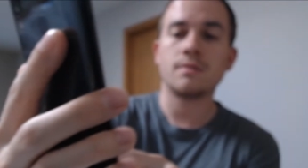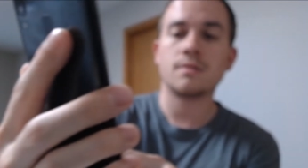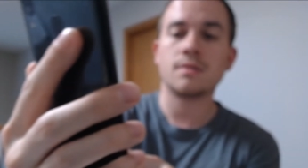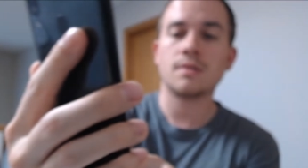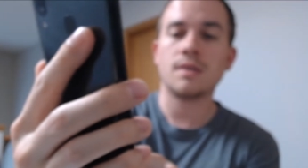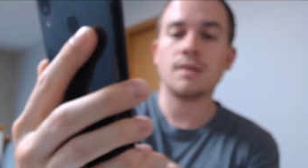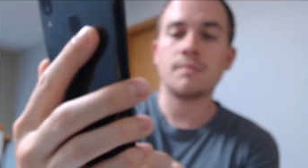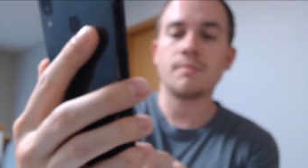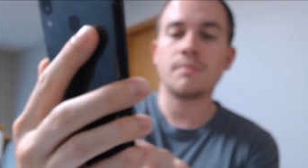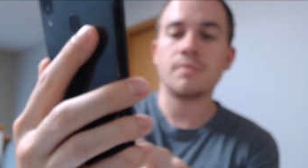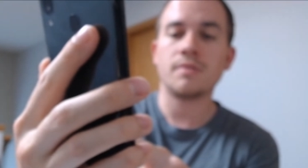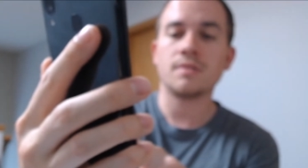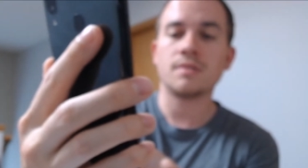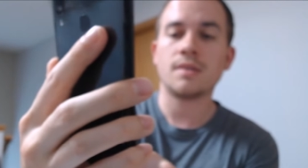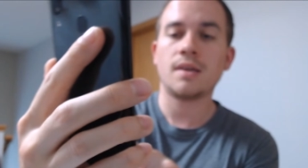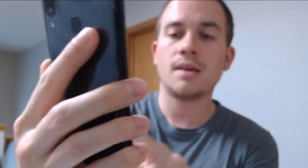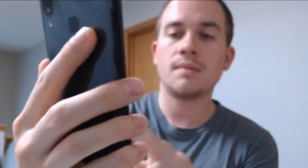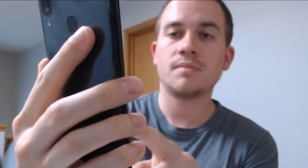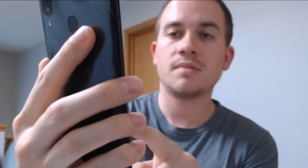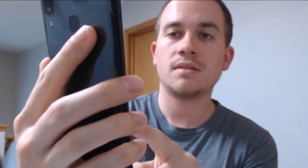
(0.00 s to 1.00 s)
skip the
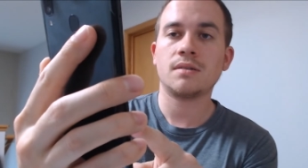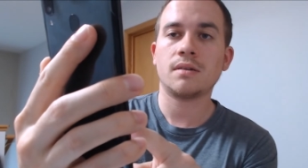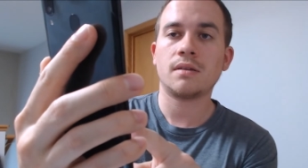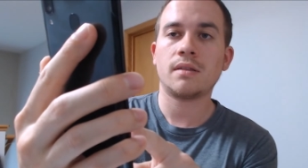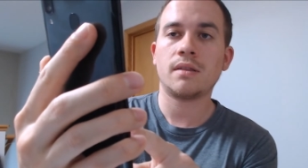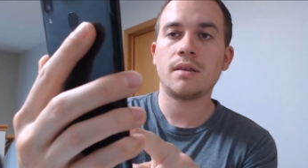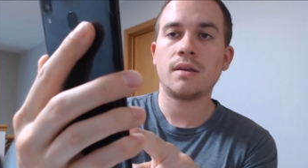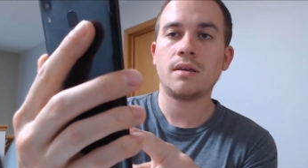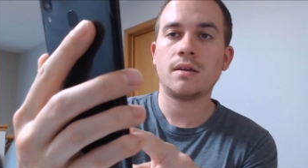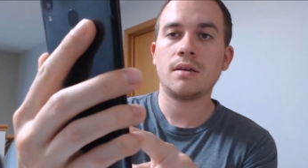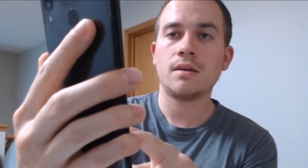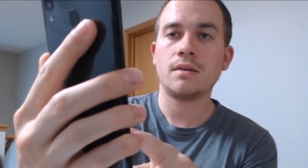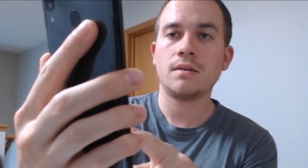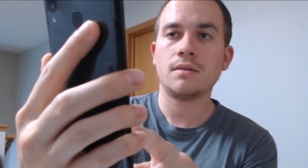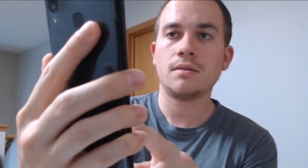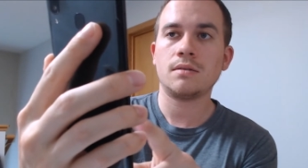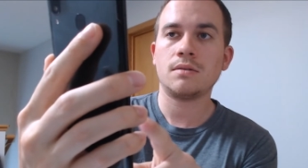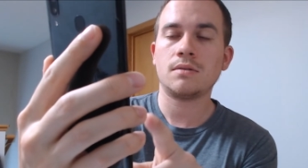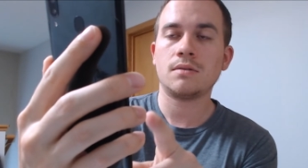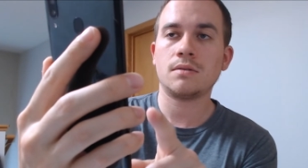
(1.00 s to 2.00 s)
Samsung
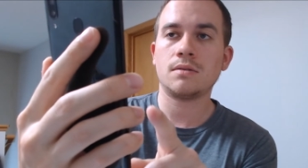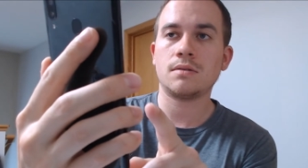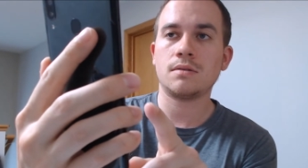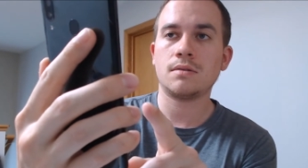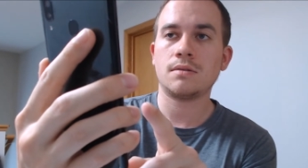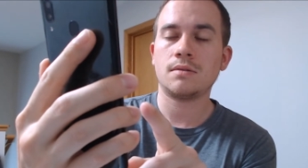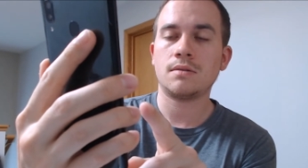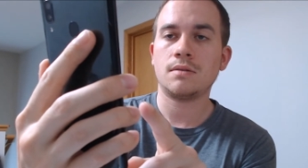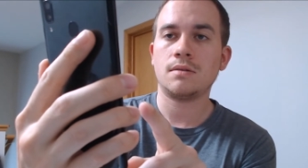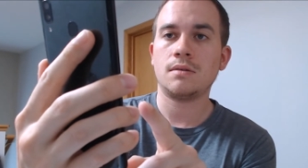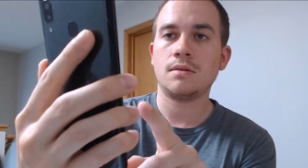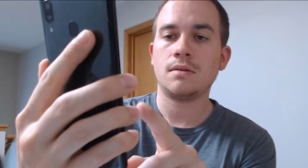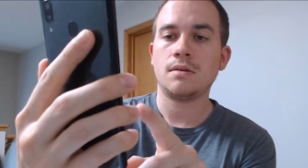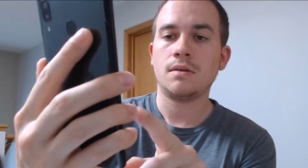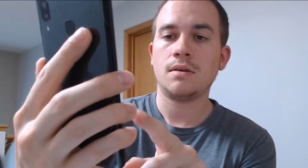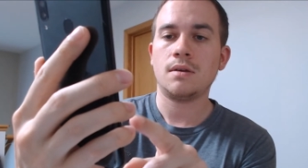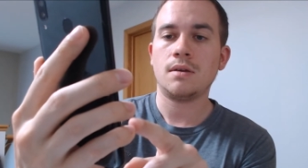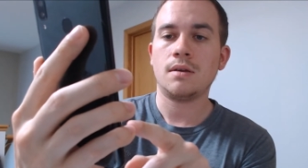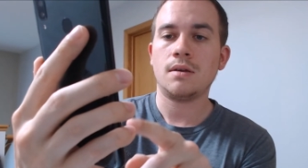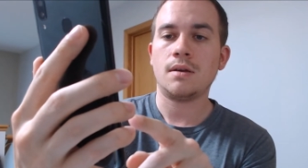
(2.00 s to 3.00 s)
things,
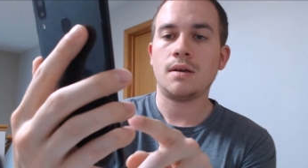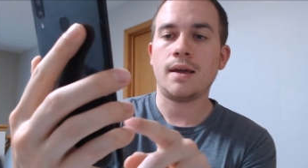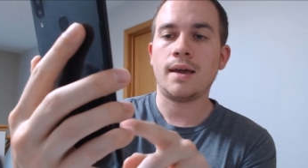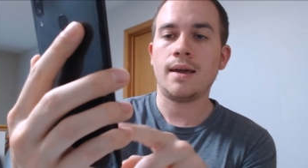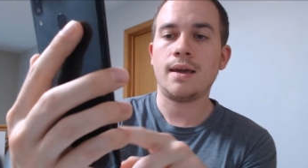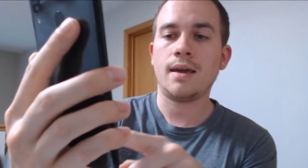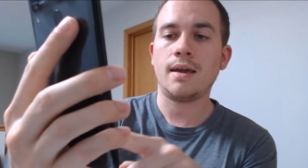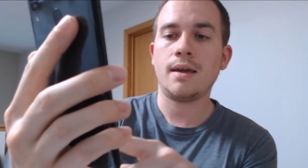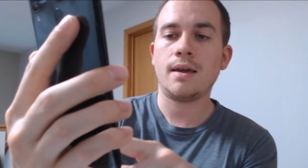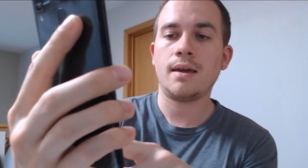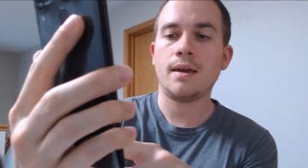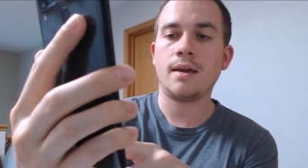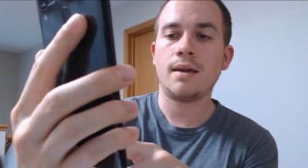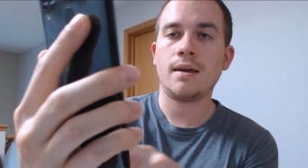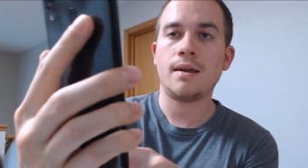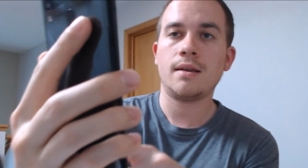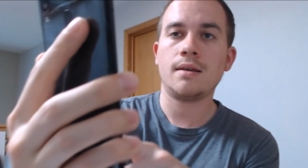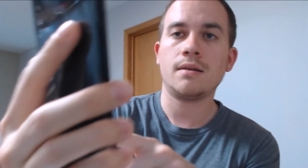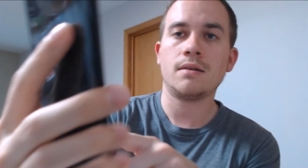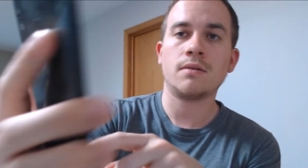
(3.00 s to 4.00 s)

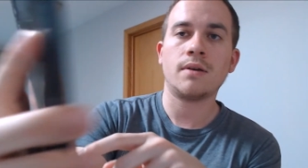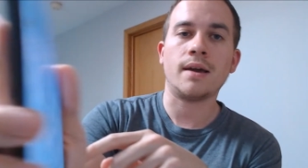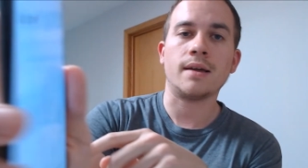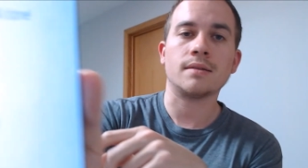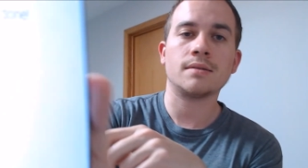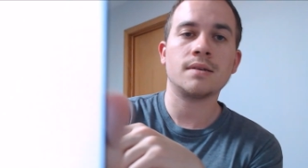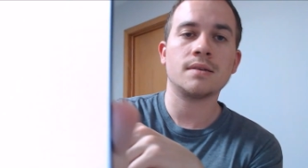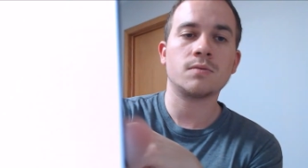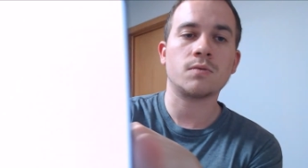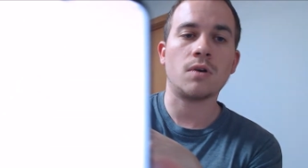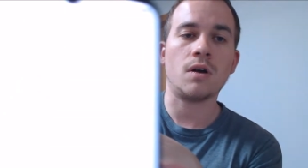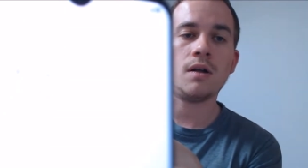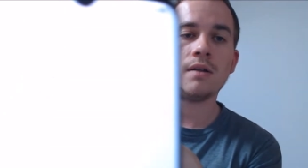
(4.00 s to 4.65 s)
and okay, it says we're all